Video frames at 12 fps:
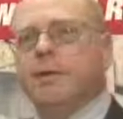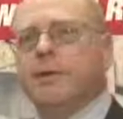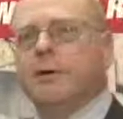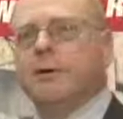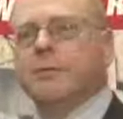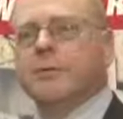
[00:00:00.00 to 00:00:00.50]

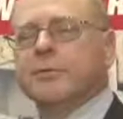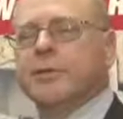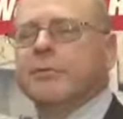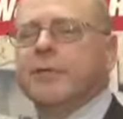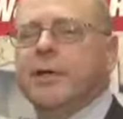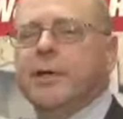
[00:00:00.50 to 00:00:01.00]
In
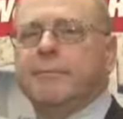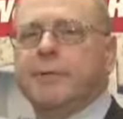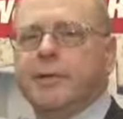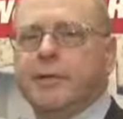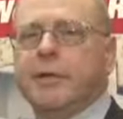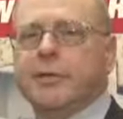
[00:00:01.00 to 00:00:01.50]
almost every
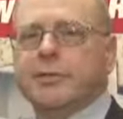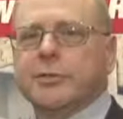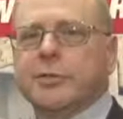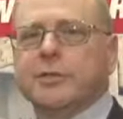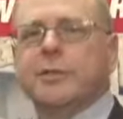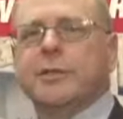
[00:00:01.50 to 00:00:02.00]

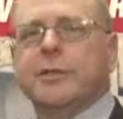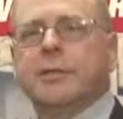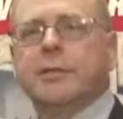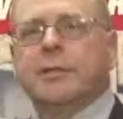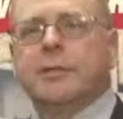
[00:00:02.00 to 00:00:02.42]
application,